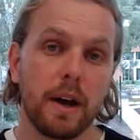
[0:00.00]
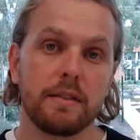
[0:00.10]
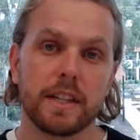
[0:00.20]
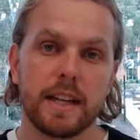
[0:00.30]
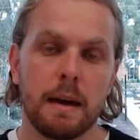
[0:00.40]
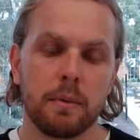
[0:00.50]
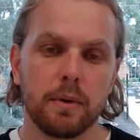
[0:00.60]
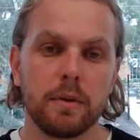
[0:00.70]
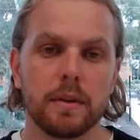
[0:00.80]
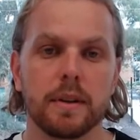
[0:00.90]
way of
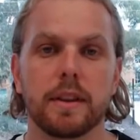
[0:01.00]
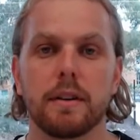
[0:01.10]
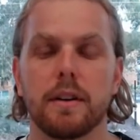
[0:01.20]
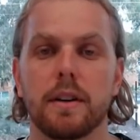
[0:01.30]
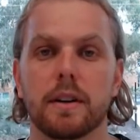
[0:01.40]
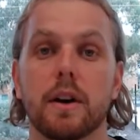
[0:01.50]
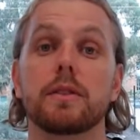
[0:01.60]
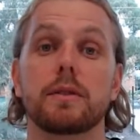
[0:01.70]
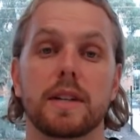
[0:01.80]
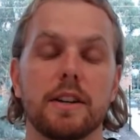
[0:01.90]
example, the
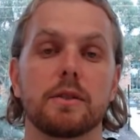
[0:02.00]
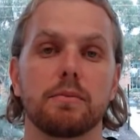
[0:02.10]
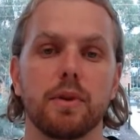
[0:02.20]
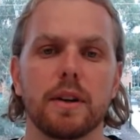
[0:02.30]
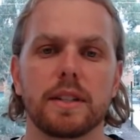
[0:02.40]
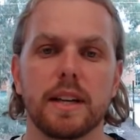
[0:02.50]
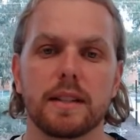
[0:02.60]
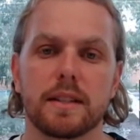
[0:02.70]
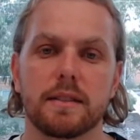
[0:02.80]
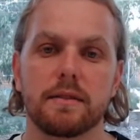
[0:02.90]
consultation
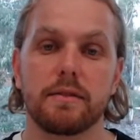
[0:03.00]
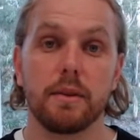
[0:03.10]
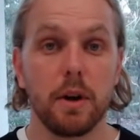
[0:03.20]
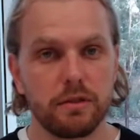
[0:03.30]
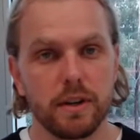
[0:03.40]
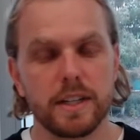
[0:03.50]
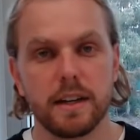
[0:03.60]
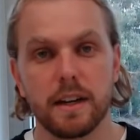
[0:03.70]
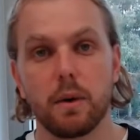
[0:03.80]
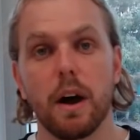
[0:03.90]
process for the most
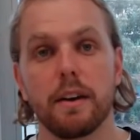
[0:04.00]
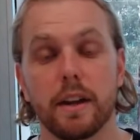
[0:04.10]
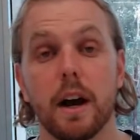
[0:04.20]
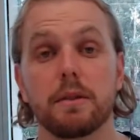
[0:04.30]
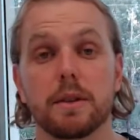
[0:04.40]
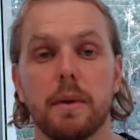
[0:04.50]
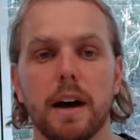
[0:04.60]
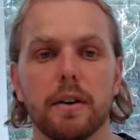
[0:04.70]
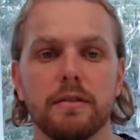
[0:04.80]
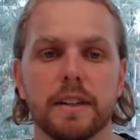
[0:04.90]
recent inquiry that I was a
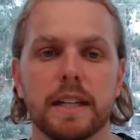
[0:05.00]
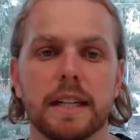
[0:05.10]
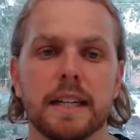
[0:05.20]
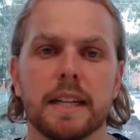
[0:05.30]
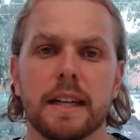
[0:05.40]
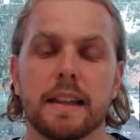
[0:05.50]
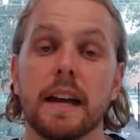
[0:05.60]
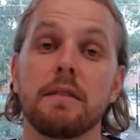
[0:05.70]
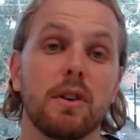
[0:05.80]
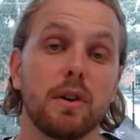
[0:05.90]
part of,
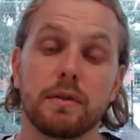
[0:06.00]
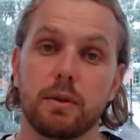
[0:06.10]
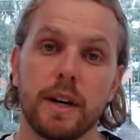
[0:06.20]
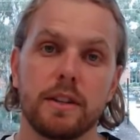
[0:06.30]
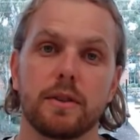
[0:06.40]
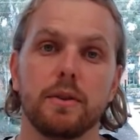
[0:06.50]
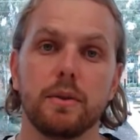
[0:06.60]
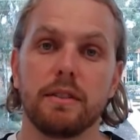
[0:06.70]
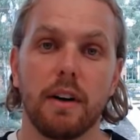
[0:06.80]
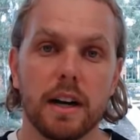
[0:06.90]
that involved
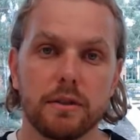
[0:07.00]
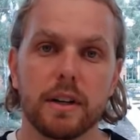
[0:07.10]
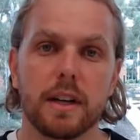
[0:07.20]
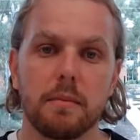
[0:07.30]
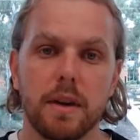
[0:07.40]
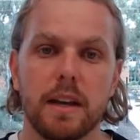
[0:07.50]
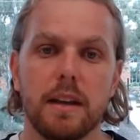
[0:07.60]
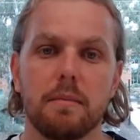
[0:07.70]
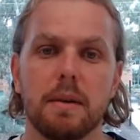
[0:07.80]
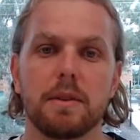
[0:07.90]
22 advisory
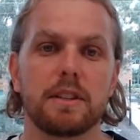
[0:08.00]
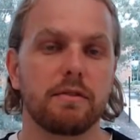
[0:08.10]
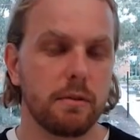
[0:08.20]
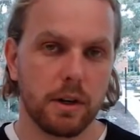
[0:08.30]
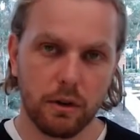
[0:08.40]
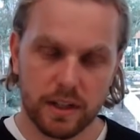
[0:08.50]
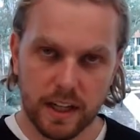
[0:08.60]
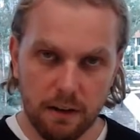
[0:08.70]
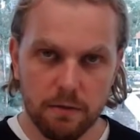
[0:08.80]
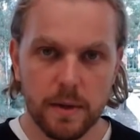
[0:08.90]
committee members from across
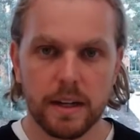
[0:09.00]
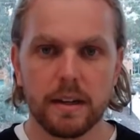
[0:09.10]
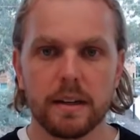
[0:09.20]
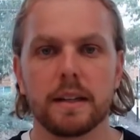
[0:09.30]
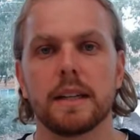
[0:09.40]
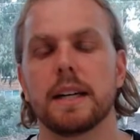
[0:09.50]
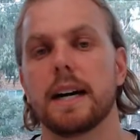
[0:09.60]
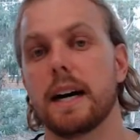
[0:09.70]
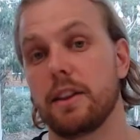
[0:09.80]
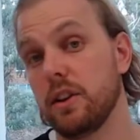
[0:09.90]
government,
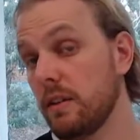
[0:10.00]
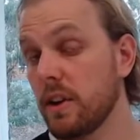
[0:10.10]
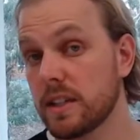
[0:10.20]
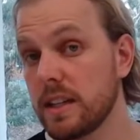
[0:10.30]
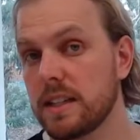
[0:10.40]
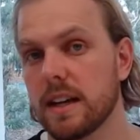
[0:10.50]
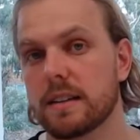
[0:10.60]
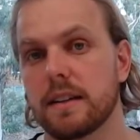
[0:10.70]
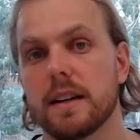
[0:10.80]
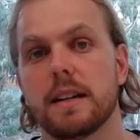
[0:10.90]
the university
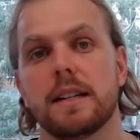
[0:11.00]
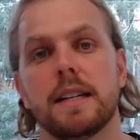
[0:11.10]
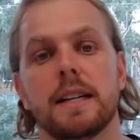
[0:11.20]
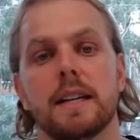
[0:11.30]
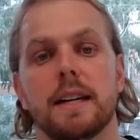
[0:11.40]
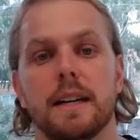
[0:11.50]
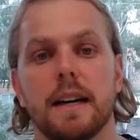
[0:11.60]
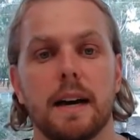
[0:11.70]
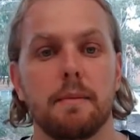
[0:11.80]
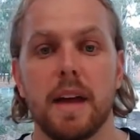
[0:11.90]
sector,
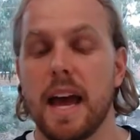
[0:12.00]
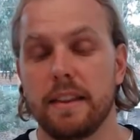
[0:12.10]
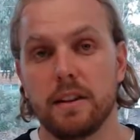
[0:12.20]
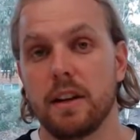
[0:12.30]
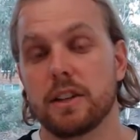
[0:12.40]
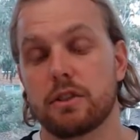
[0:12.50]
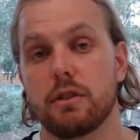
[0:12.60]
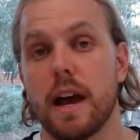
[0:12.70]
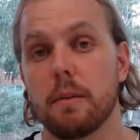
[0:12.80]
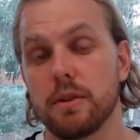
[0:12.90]
and the
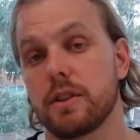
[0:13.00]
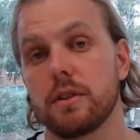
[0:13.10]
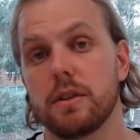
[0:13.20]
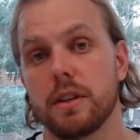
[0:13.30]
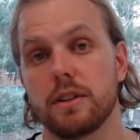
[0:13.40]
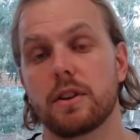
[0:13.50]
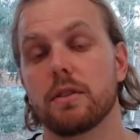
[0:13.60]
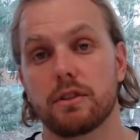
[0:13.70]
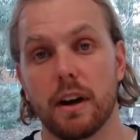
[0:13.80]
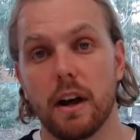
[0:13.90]
Aboriginal and
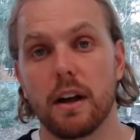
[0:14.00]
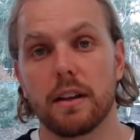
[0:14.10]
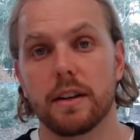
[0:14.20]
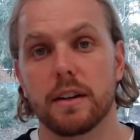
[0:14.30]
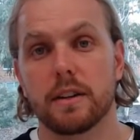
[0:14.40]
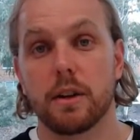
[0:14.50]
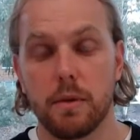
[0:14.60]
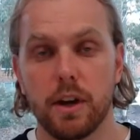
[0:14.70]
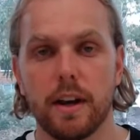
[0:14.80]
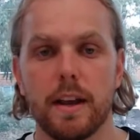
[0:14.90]
Torres Strait Islander
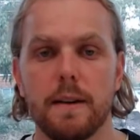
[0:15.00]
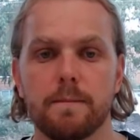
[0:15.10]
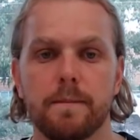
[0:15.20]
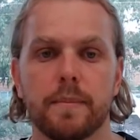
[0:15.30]
community.